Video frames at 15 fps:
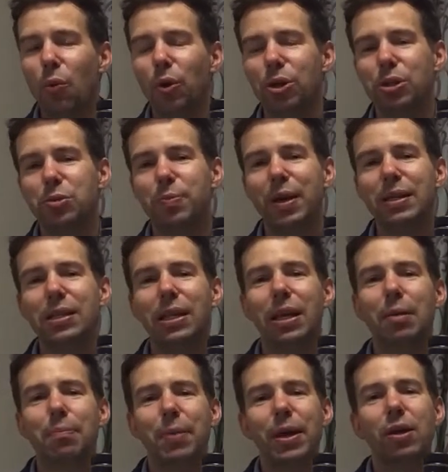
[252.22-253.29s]
which is
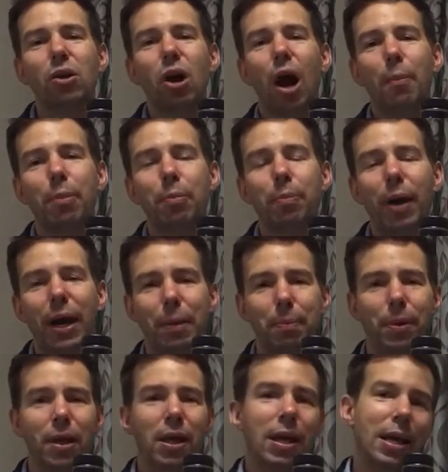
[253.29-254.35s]
basically a big copper
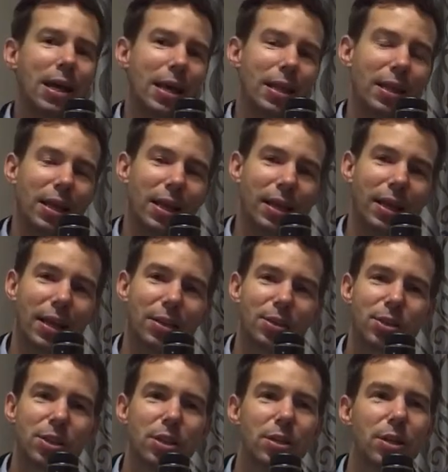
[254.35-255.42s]
pipe that
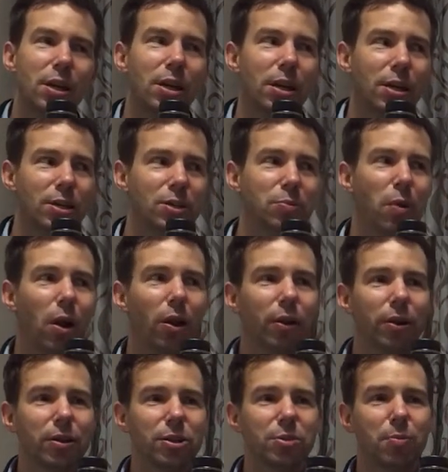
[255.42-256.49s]
gets uh,
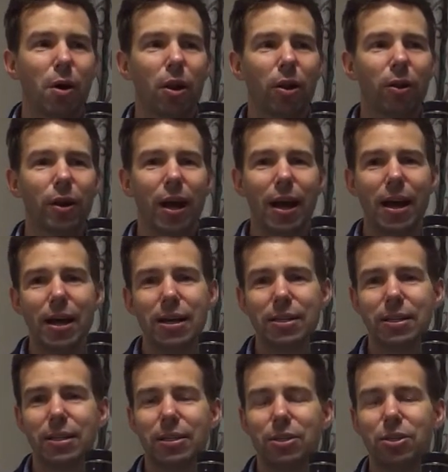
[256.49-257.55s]
smaller and smaller
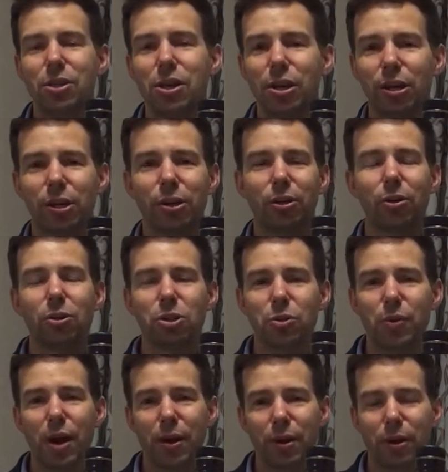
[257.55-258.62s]
as it Uh, curls
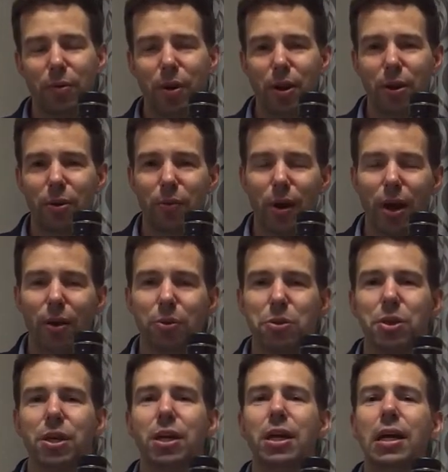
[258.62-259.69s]
around and around and
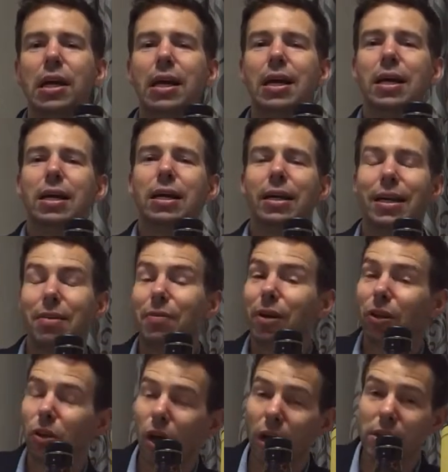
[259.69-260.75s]
around, uh,
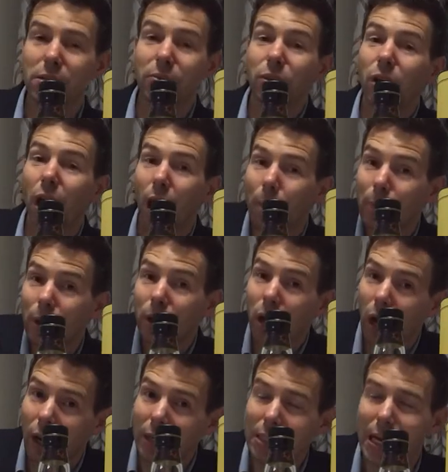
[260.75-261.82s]
giving lots of copper
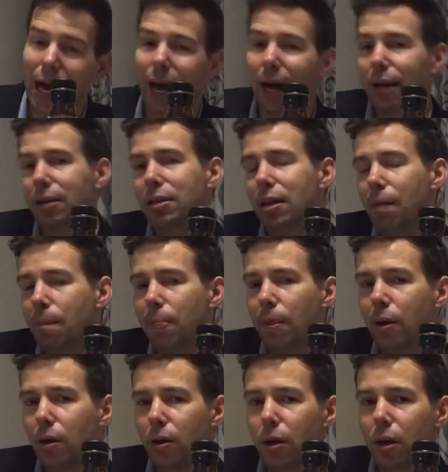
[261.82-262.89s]
contact
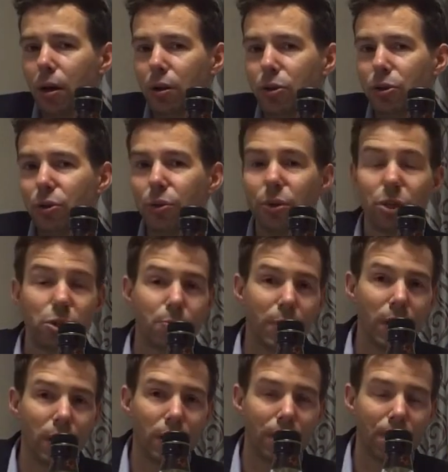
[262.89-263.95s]
to the
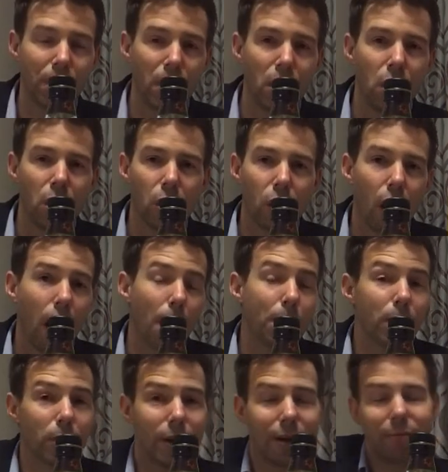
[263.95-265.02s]
spirit.
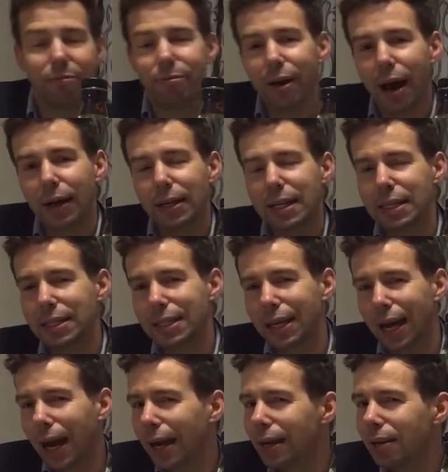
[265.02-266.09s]
Copper, in fact, is
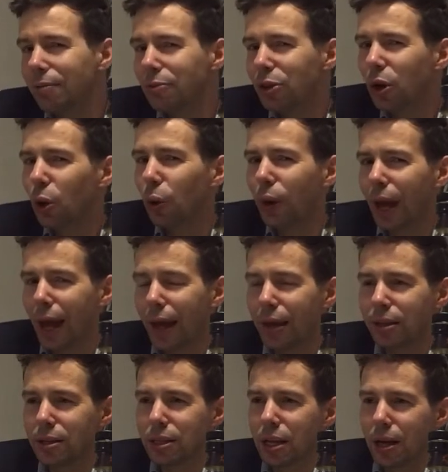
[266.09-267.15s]
kind of known
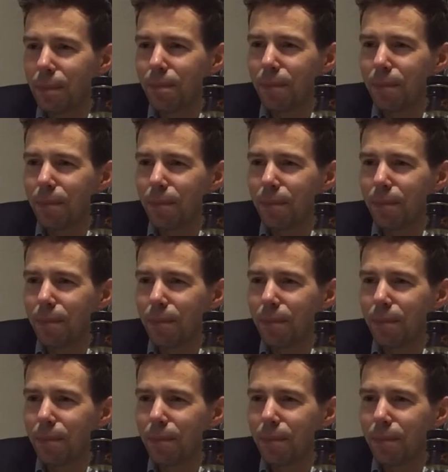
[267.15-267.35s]
as